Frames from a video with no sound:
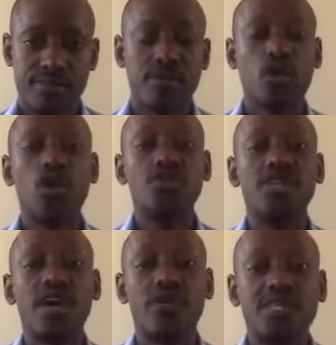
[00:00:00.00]
Because
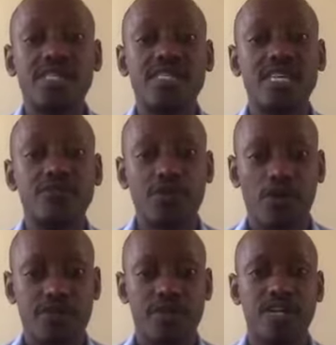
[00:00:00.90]
there are risks
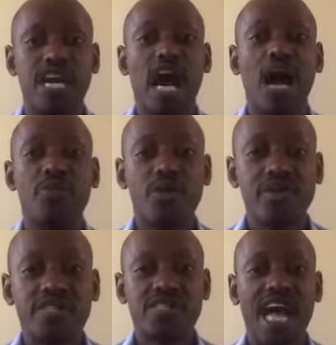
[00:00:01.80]
involved, and the
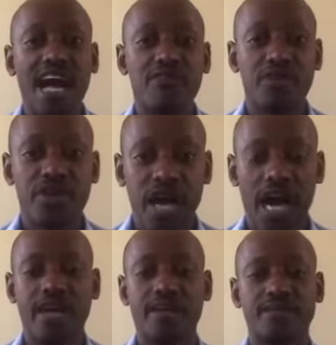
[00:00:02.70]
risks are very high.